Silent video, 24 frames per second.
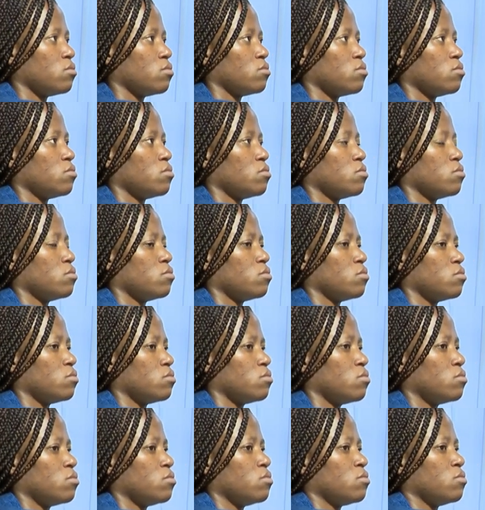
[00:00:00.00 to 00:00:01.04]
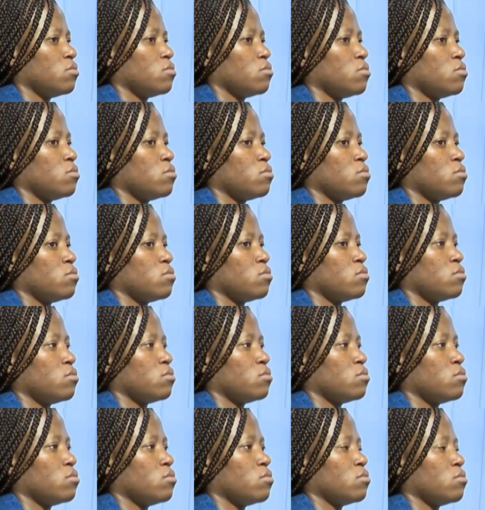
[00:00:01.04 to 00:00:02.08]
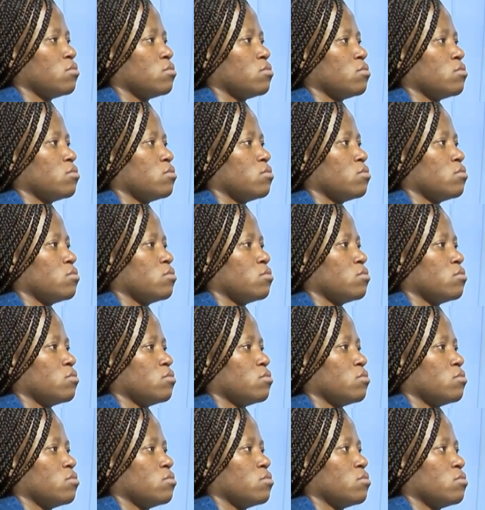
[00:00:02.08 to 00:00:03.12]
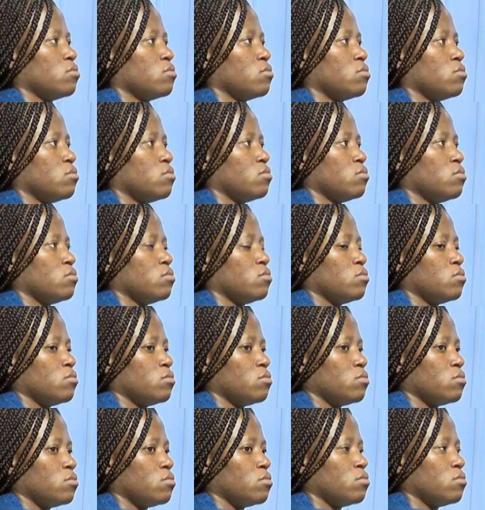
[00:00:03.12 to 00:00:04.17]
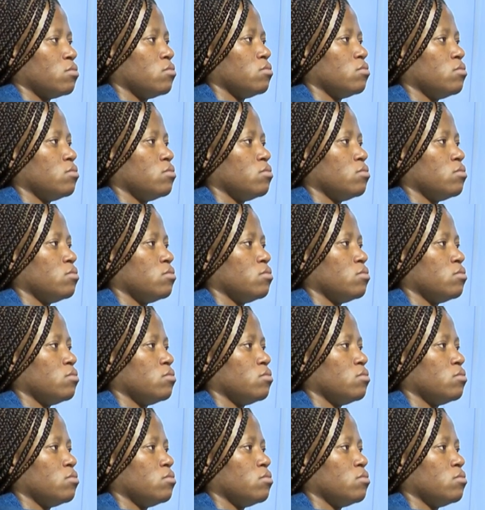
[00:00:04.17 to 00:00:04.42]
The person shown says nothing.